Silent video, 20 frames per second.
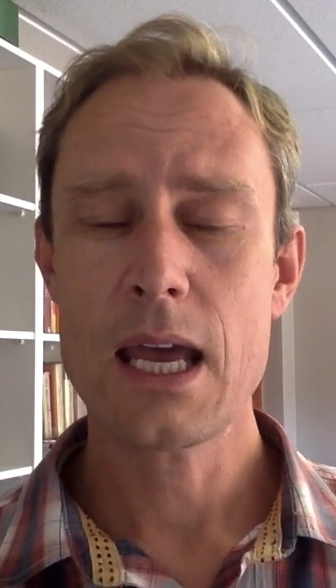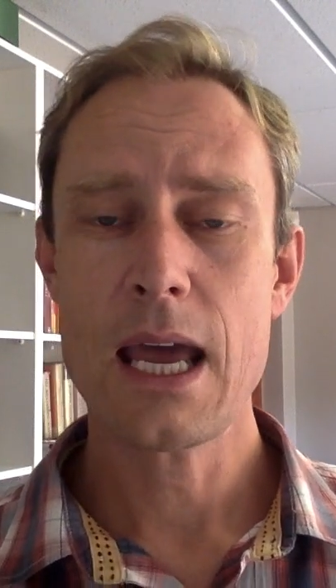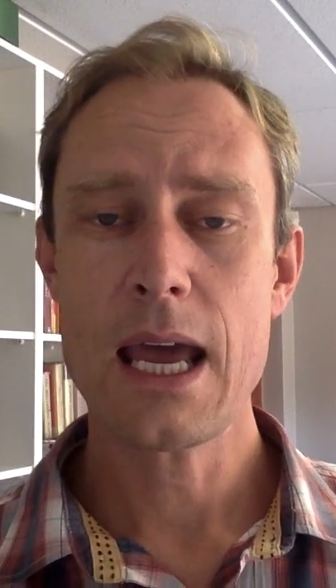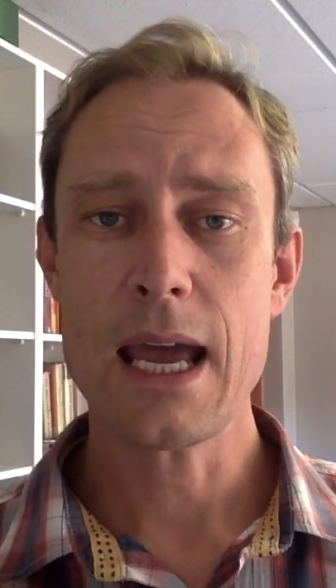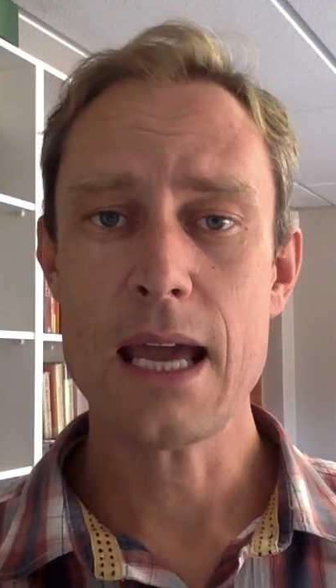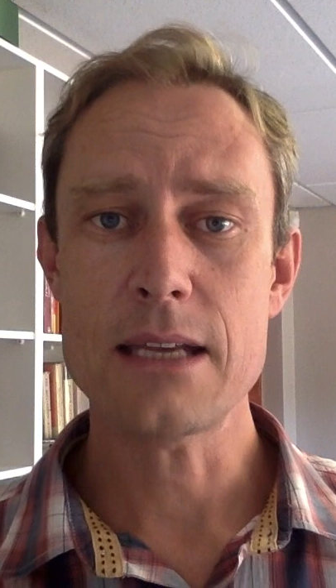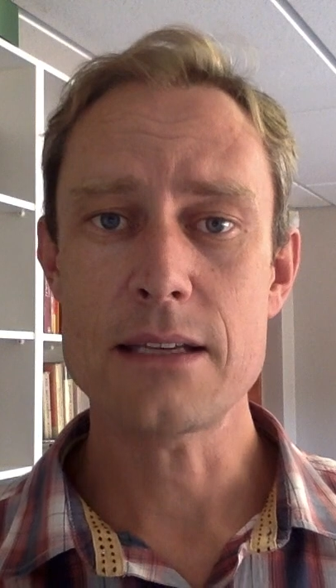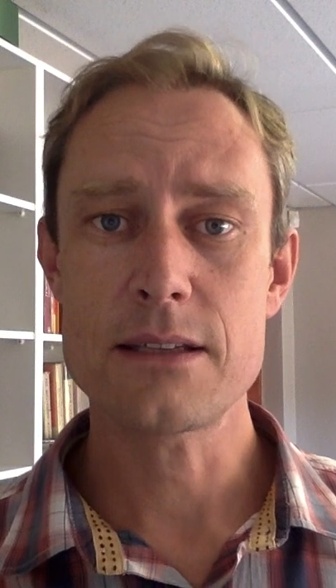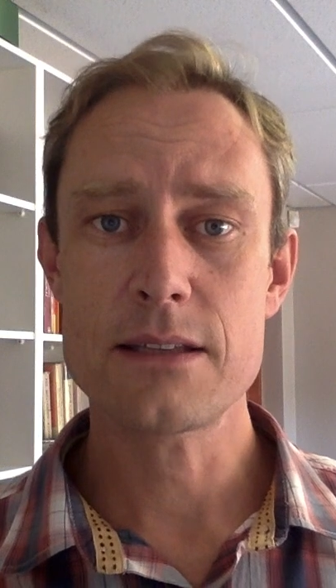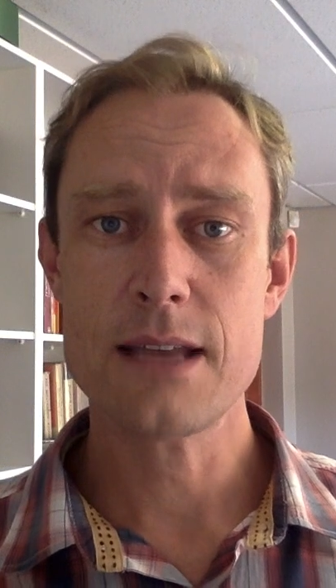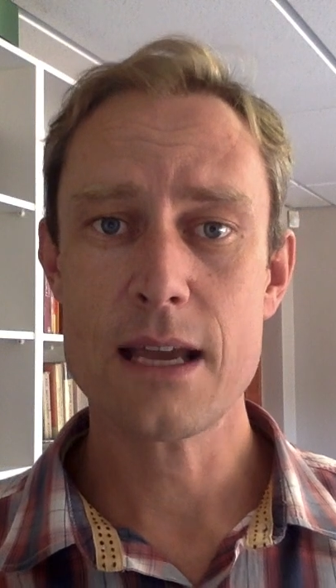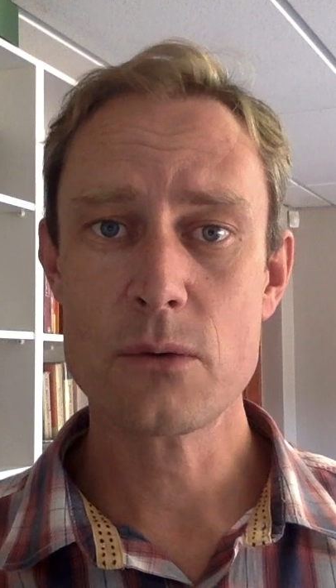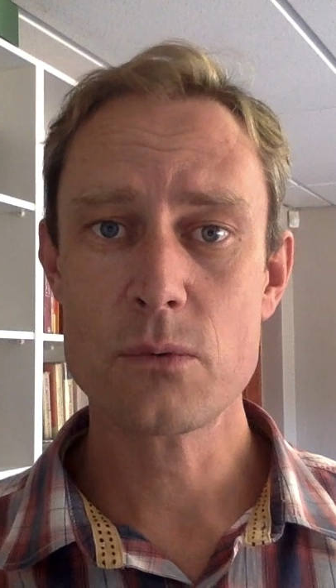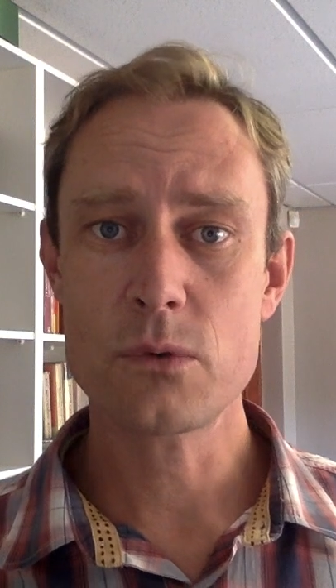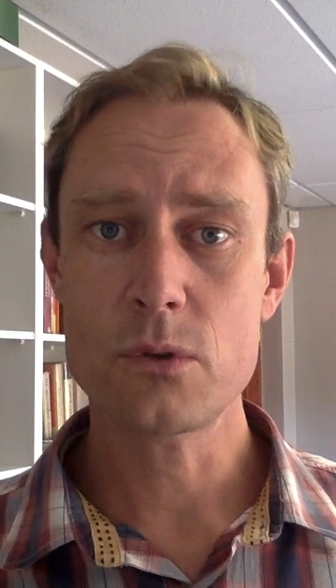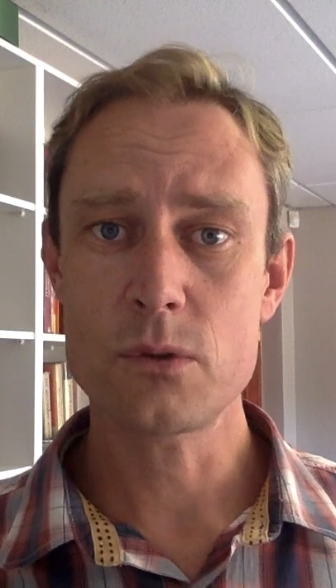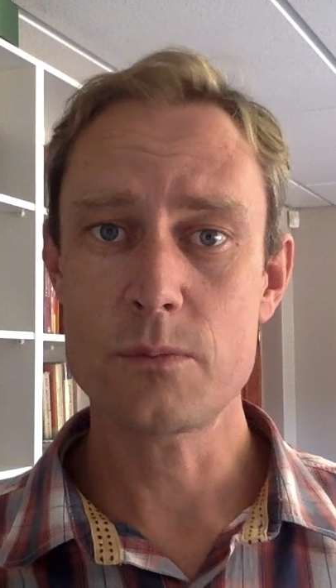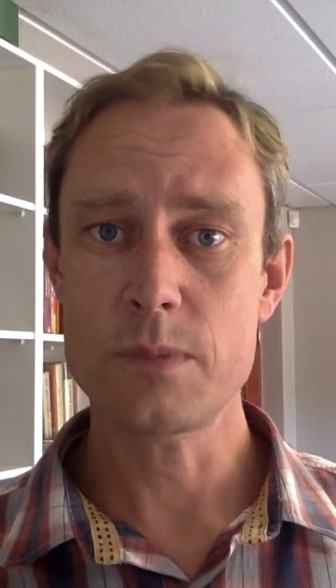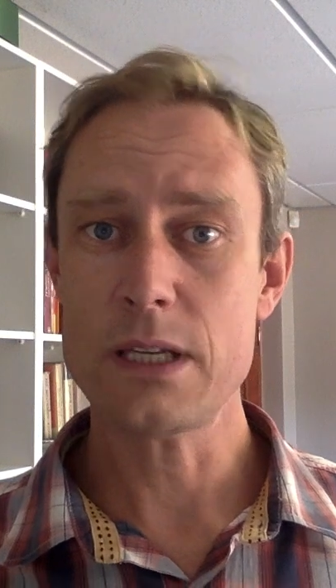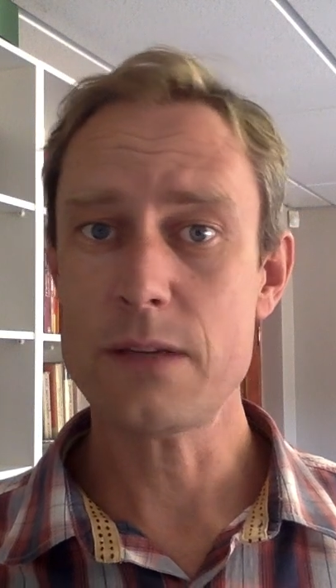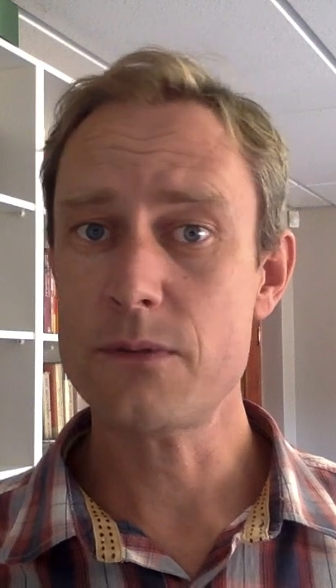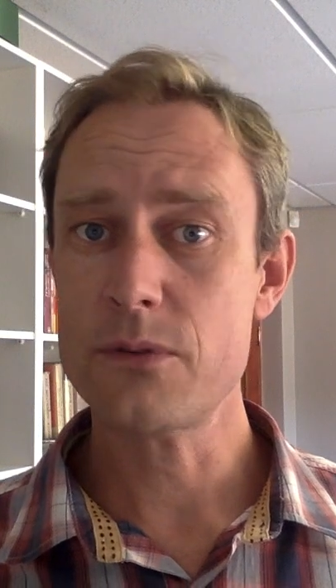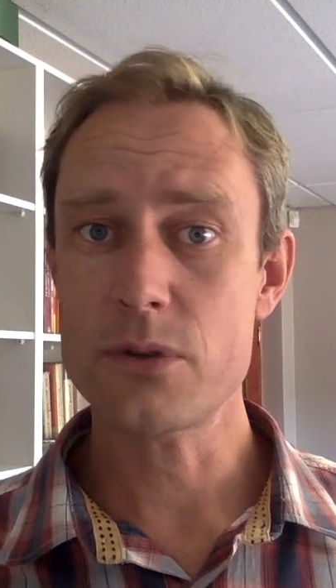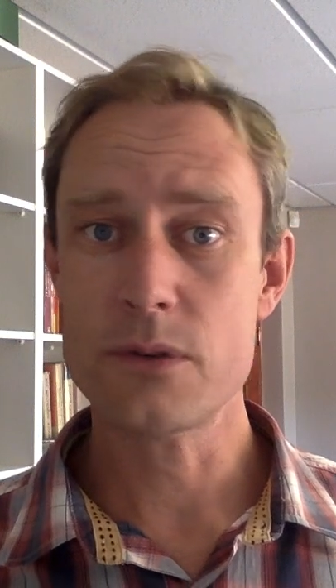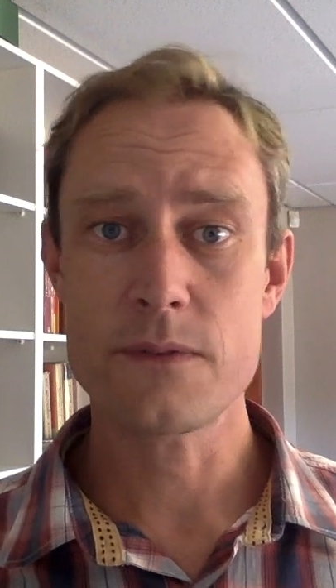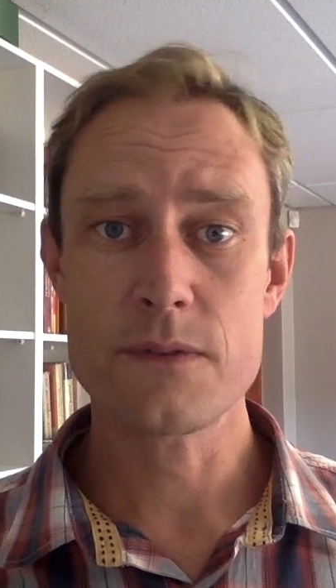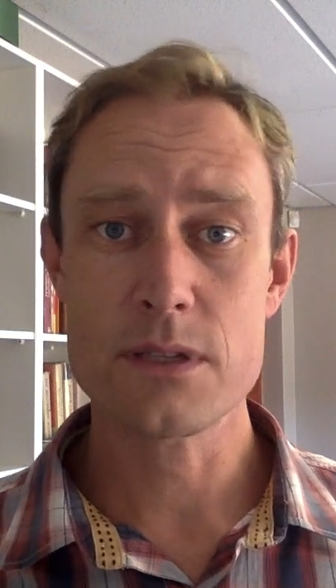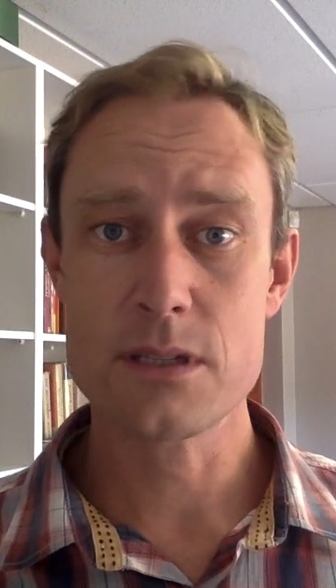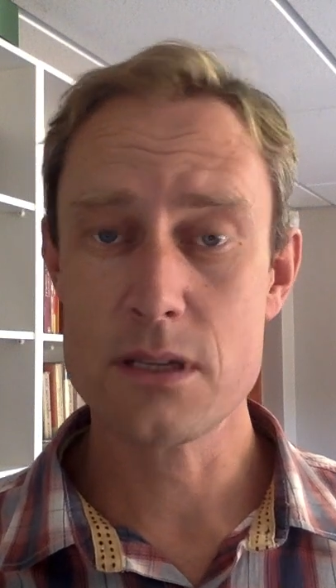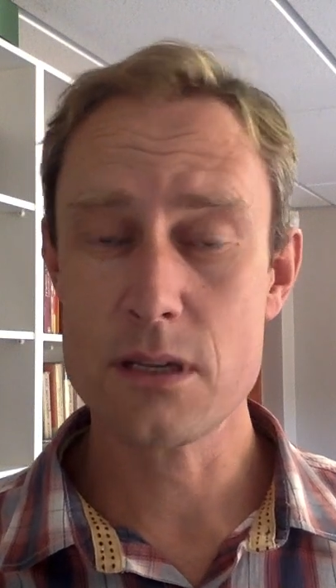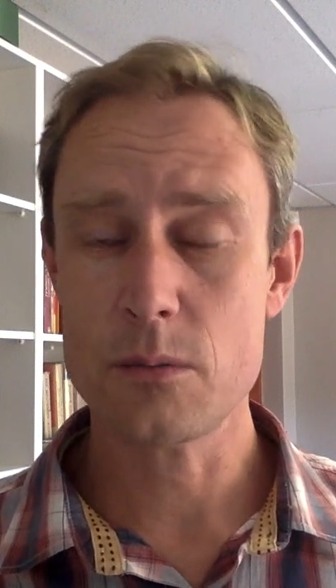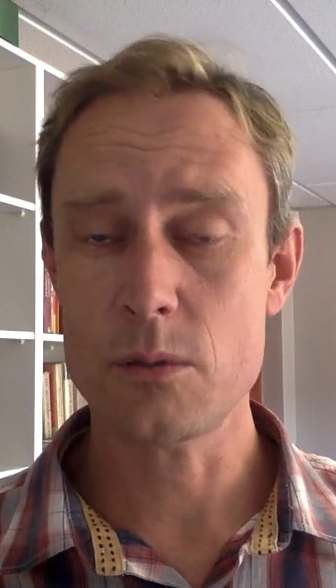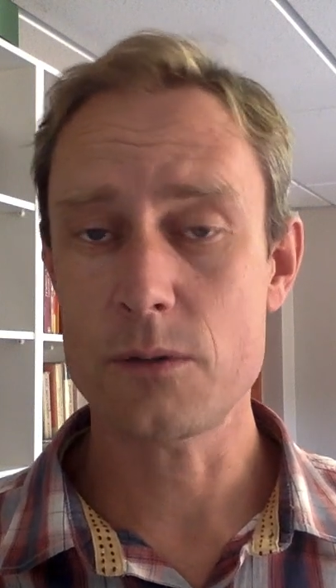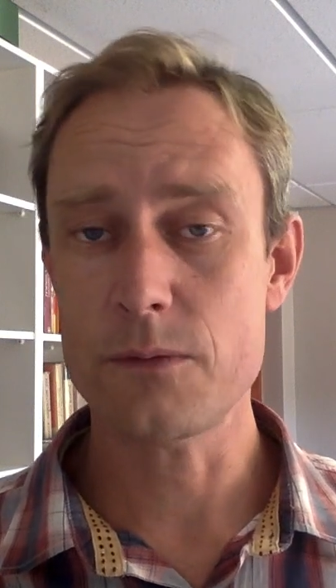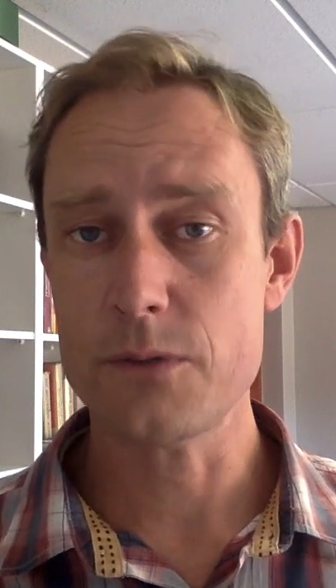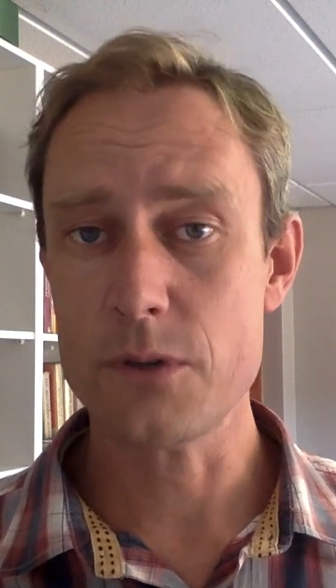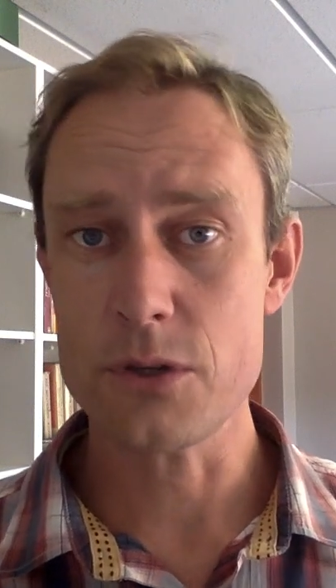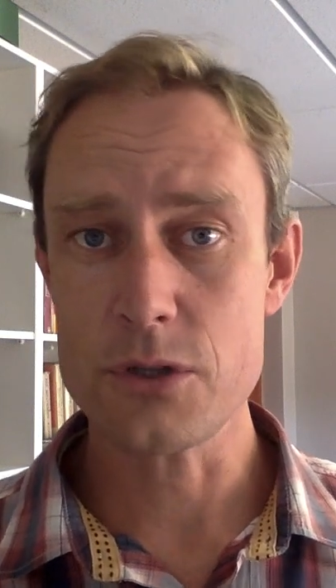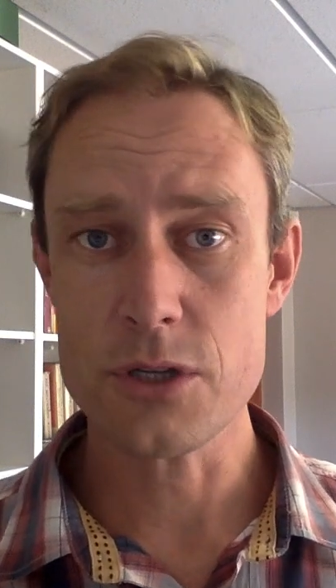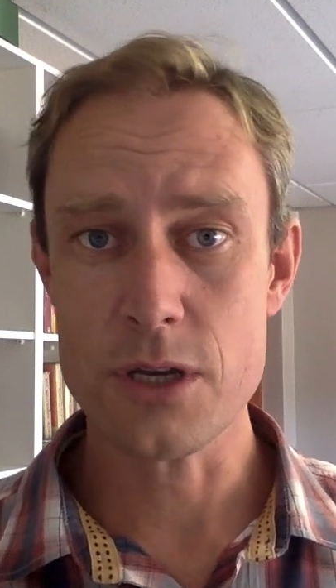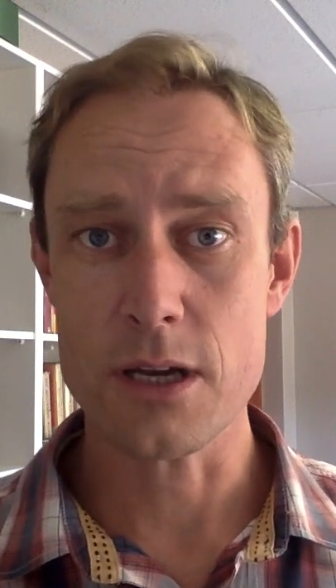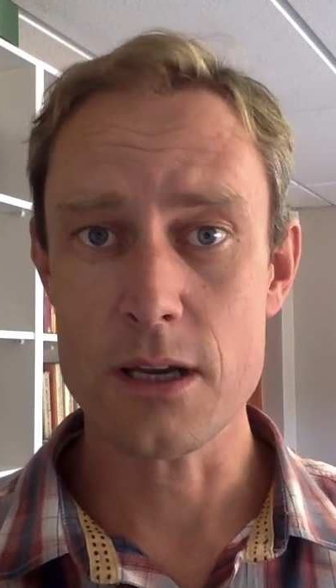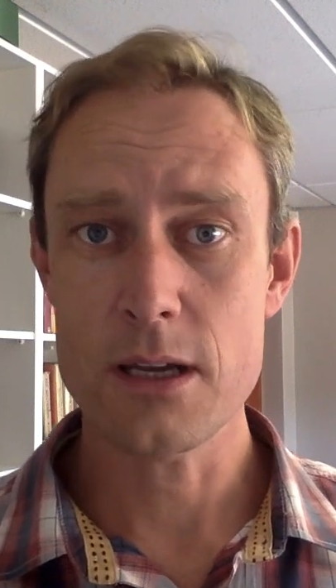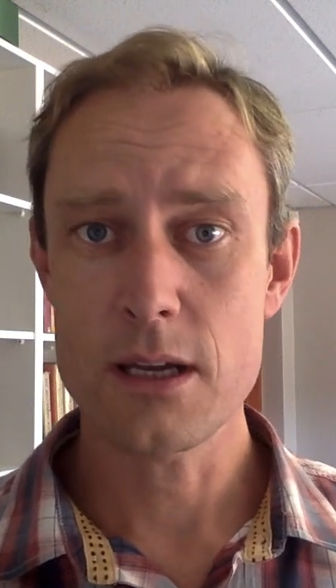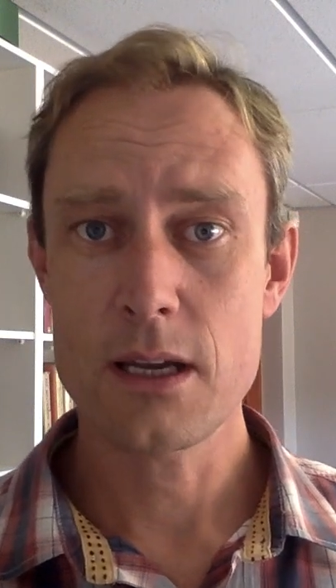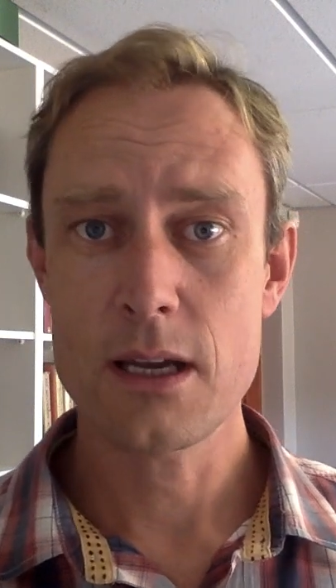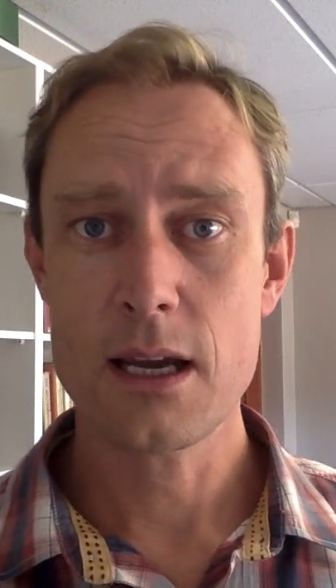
and that will be for the foreseeable future